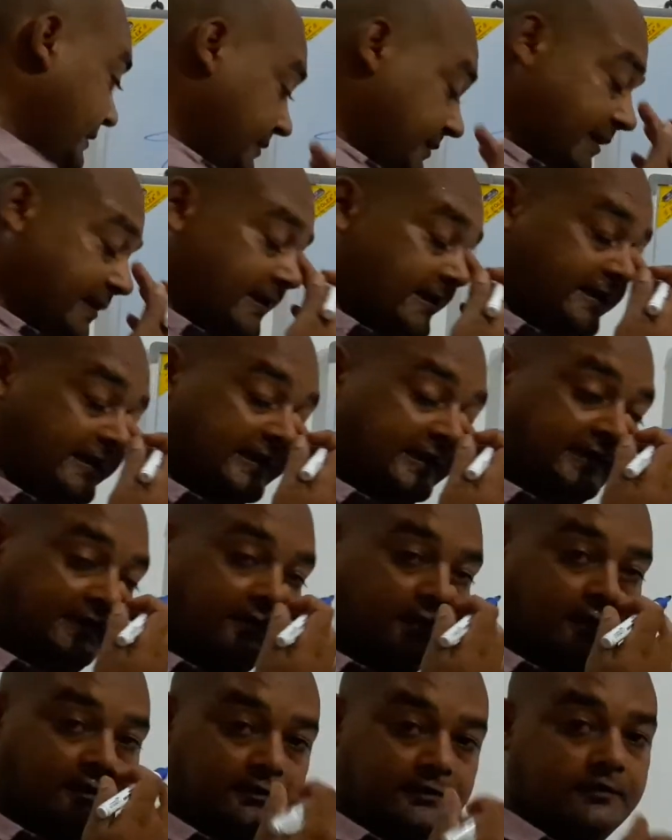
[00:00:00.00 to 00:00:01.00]
the written
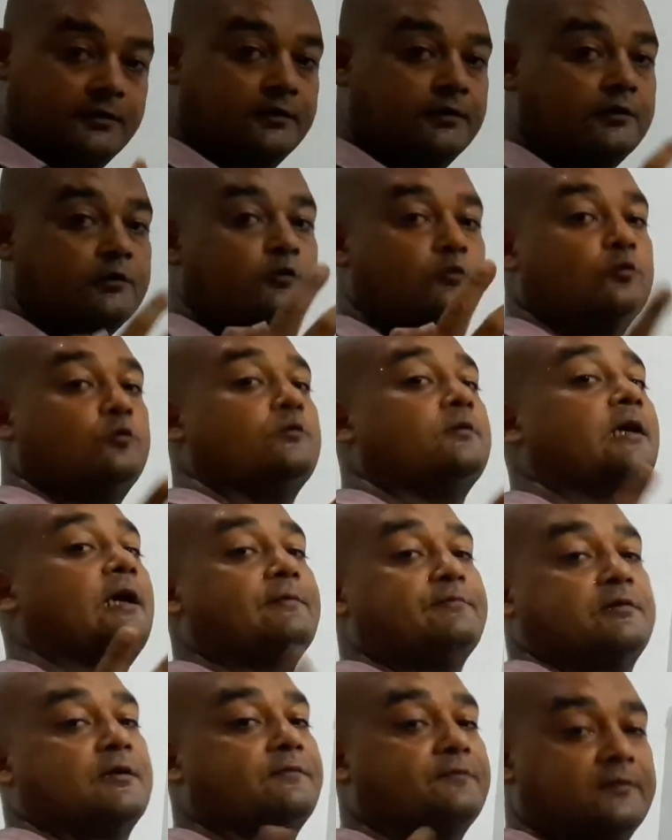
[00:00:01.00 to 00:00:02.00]
record, two types
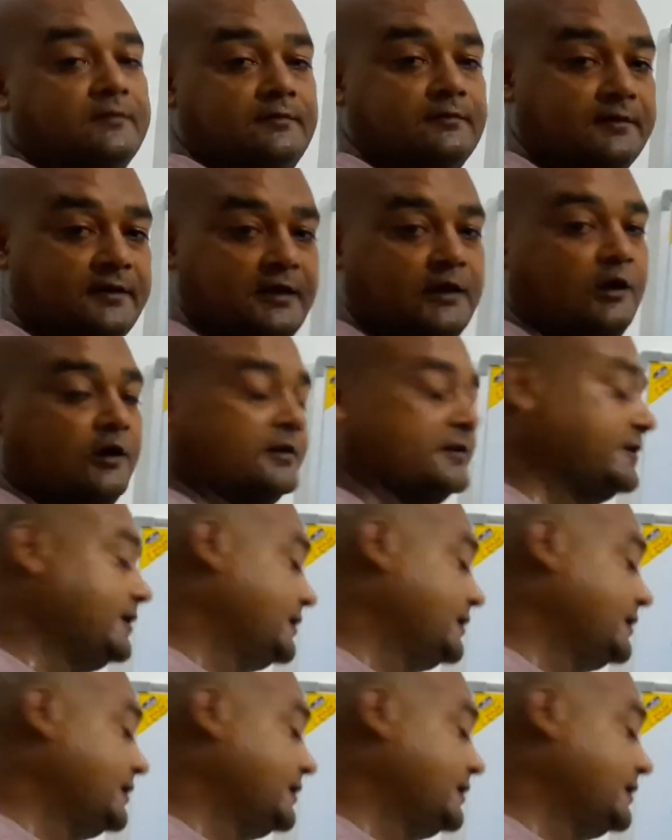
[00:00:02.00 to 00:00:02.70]
of records are